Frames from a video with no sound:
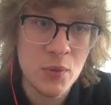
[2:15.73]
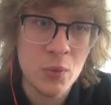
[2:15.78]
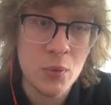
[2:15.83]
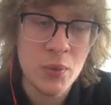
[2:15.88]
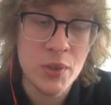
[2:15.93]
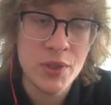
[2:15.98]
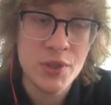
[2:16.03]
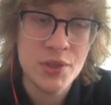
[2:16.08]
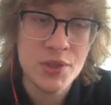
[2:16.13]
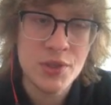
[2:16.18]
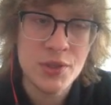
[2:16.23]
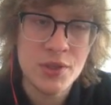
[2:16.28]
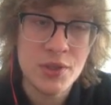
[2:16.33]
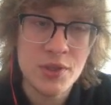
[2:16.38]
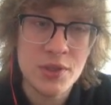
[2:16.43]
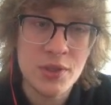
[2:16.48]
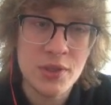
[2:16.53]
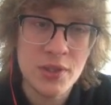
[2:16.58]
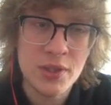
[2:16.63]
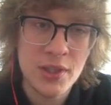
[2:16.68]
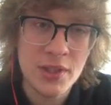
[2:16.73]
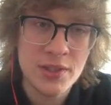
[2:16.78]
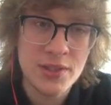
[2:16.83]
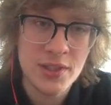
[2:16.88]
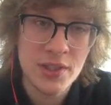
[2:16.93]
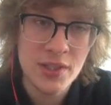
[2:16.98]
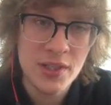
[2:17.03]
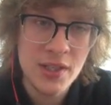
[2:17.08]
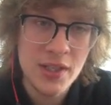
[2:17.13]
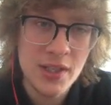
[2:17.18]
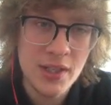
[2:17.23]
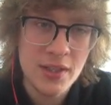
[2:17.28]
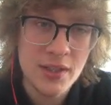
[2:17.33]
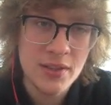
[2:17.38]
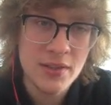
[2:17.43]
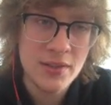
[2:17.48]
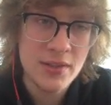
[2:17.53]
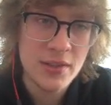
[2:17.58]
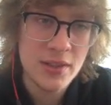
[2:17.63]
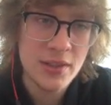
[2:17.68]
which its
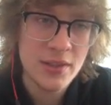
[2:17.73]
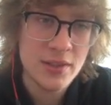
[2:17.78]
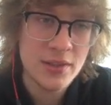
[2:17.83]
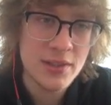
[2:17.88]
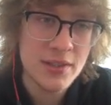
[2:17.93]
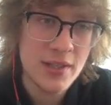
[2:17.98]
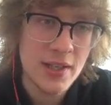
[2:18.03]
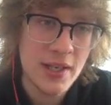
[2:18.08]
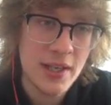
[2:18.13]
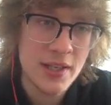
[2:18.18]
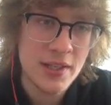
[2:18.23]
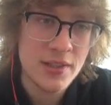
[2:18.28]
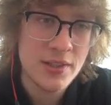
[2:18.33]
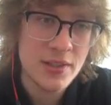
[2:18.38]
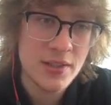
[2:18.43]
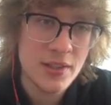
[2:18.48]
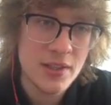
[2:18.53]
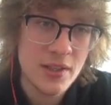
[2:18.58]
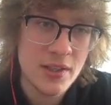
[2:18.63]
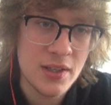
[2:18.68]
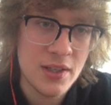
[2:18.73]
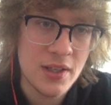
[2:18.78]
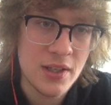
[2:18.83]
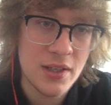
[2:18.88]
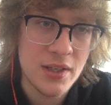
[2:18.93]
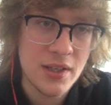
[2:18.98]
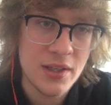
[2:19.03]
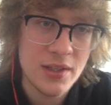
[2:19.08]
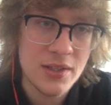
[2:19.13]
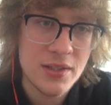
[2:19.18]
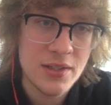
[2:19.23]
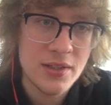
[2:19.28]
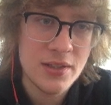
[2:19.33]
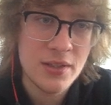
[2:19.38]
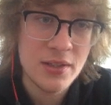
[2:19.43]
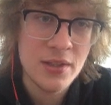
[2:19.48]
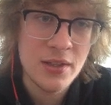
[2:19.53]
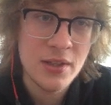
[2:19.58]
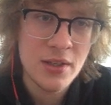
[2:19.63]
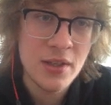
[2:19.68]
idea is that
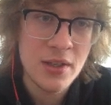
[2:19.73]
it